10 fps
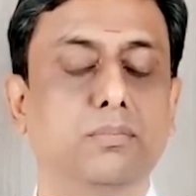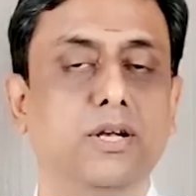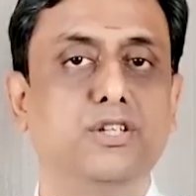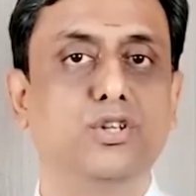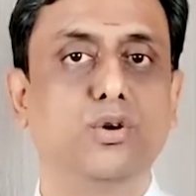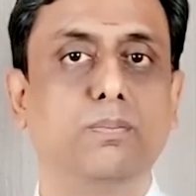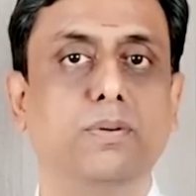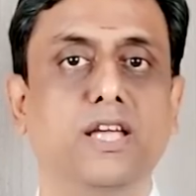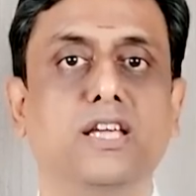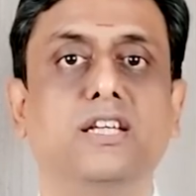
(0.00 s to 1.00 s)
pleasure or
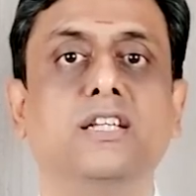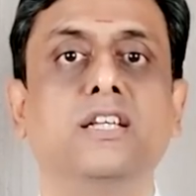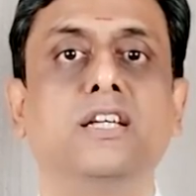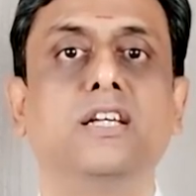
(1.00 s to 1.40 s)
pain,